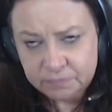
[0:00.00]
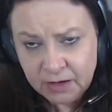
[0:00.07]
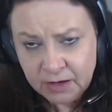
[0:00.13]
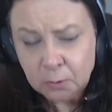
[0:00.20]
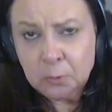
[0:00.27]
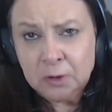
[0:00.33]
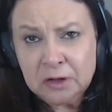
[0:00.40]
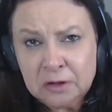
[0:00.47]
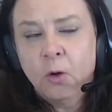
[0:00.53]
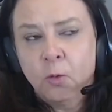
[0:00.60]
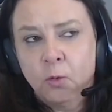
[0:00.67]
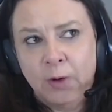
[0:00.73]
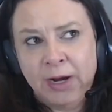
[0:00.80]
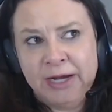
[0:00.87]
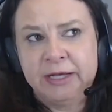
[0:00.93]
Well,
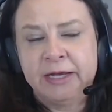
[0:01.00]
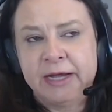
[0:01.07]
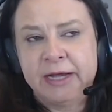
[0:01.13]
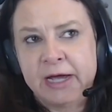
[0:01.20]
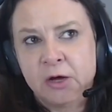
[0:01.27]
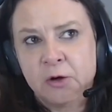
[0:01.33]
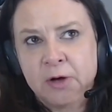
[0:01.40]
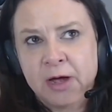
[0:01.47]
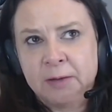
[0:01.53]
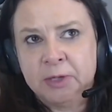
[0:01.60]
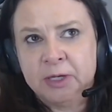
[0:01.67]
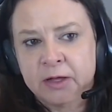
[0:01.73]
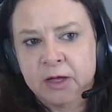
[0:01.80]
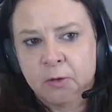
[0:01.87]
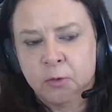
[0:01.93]
right now, I
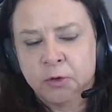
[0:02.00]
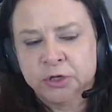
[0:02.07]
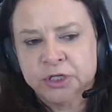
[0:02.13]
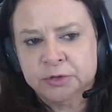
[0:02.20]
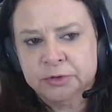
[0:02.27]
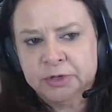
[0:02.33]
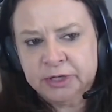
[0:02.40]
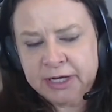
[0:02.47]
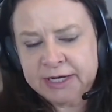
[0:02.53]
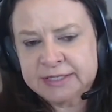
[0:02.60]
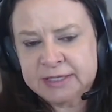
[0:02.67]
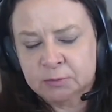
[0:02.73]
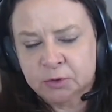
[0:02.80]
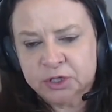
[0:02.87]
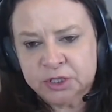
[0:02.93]
mean, we're doing more
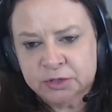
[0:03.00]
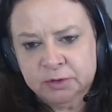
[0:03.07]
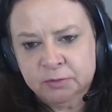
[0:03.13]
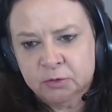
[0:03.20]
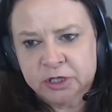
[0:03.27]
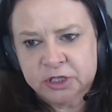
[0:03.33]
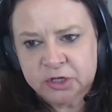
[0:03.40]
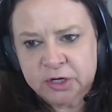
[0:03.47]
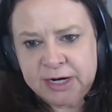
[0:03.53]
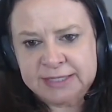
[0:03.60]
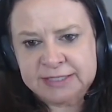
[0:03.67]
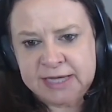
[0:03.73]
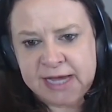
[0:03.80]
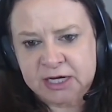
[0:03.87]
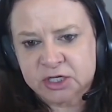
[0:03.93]

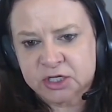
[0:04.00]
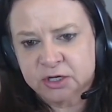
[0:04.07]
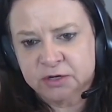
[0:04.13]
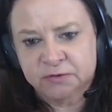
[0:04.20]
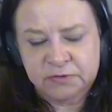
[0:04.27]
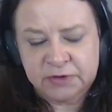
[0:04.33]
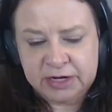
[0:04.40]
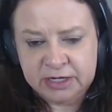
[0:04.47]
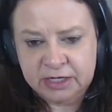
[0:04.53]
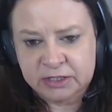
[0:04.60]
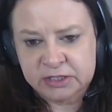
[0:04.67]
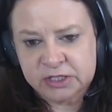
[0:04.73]
transactional funding.